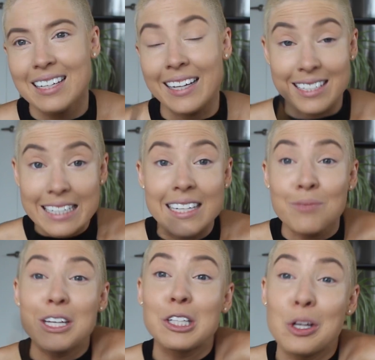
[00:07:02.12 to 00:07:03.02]
It did
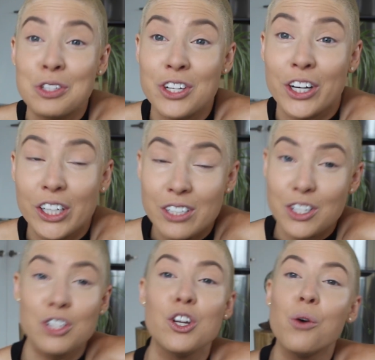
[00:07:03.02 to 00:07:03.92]
get me closer
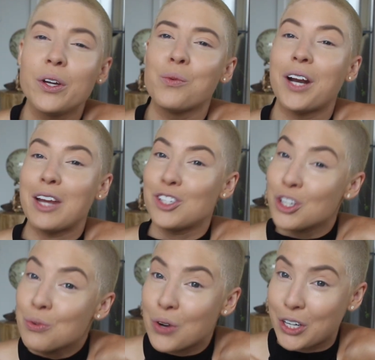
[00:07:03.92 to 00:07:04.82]
to knowing what I
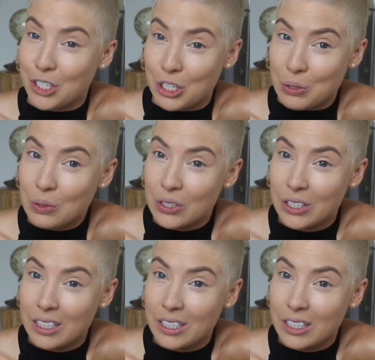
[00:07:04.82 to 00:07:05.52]
do want to do,